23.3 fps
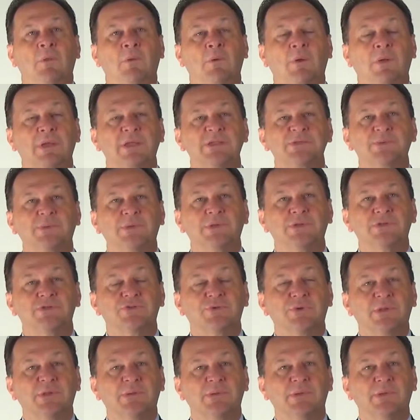Well, I guess what
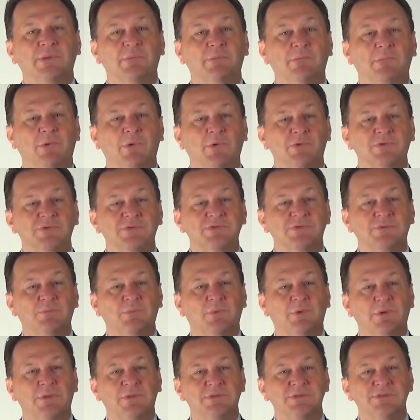intrigued me the most
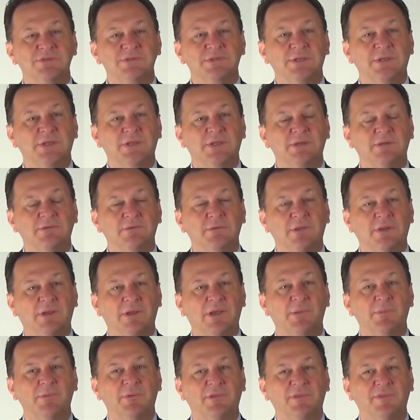was, well, a
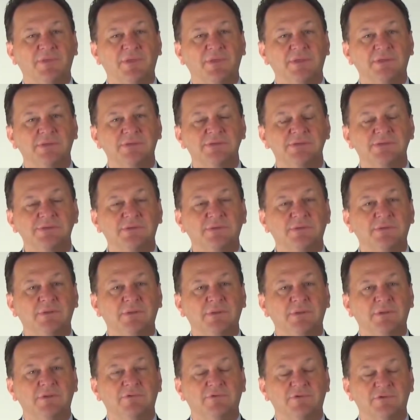couple of things.
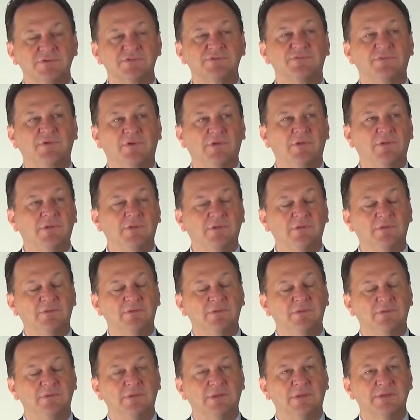First of
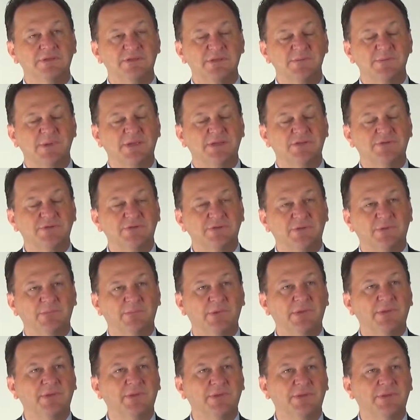all, as I mentioned, the
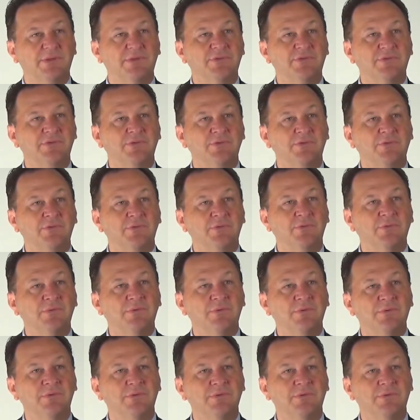ability to